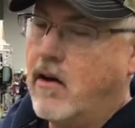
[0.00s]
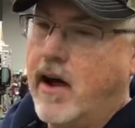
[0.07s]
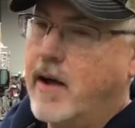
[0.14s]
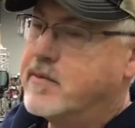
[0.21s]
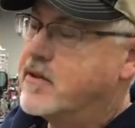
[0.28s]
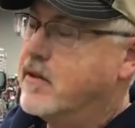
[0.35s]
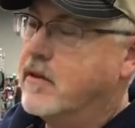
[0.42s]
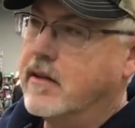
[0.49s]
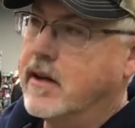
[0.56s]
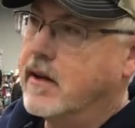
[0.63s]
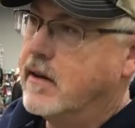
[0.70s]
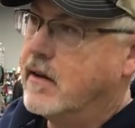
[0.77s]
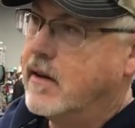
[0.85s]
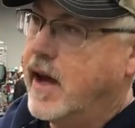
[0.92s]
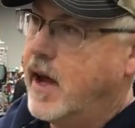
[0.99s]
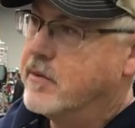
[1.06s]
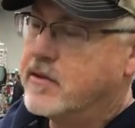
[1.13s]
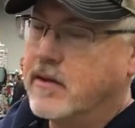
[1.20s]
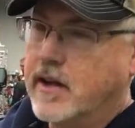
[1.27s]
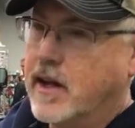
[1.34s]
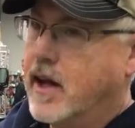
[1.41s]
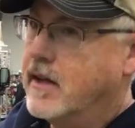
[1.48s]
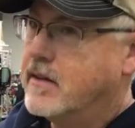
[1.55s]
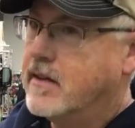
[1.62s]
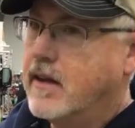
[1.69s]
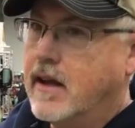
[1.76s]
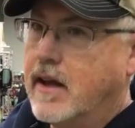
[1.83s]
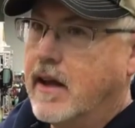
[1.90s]
Oh, absolutely. Absolutely.
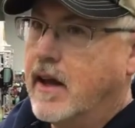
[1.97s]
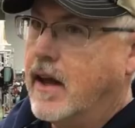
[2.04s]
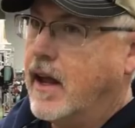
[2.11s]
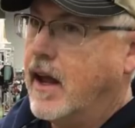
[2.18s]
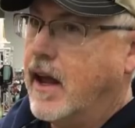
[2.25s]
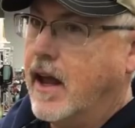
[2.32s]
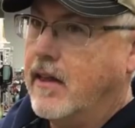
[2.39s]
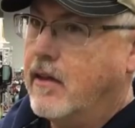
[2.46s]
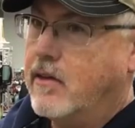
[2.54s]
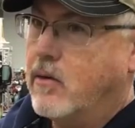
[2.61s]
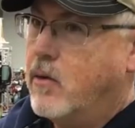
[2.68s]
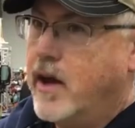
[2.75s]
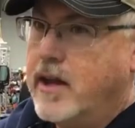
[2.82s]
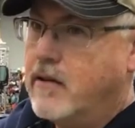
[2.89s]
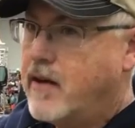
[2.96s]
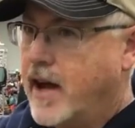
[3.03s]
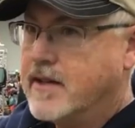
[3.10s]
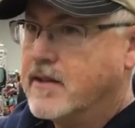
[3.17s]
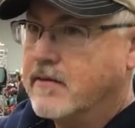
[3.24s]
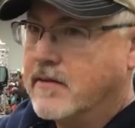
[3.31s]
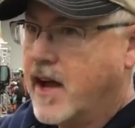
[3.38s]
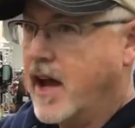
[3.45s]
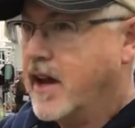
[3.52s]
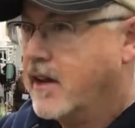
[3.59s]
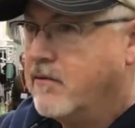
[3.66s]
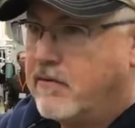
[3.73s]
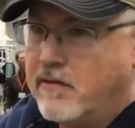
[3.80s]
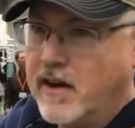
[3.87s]
The way you guys have got it
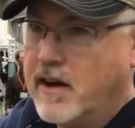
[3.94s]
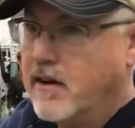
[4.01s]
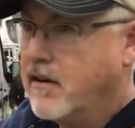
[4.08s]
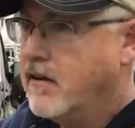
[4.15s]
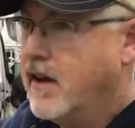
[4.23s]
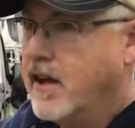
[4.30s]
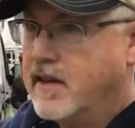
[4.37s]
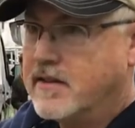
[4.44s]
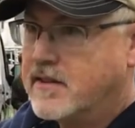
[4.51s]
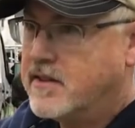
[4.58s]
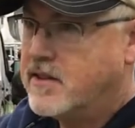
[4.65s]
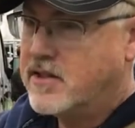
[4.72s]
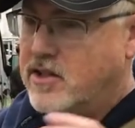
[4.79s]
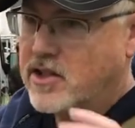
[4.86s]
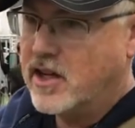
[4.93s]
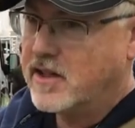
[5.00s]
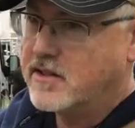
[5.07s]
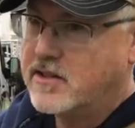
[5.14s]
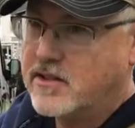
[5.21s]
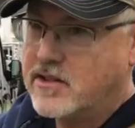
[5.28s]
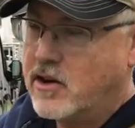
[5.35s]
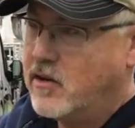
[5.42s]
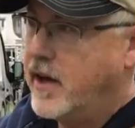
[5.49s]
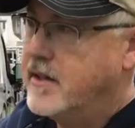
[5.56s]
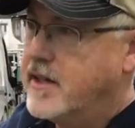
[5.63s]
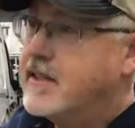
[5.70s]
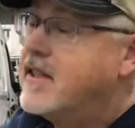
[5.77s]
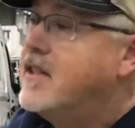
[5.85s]
configured, it's just so
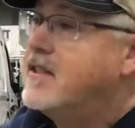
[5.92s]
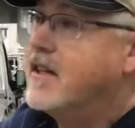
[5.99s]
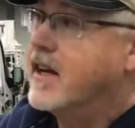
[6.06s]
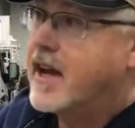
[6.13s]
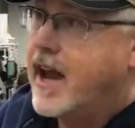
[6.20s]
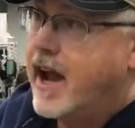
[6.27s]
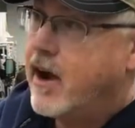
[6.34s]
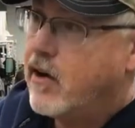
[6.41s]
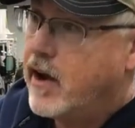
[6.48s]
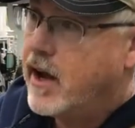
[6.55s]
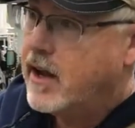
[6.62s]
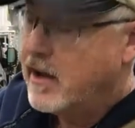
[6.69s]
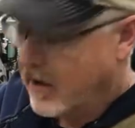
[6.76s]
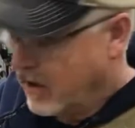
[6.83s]
easy. It's easy to carry.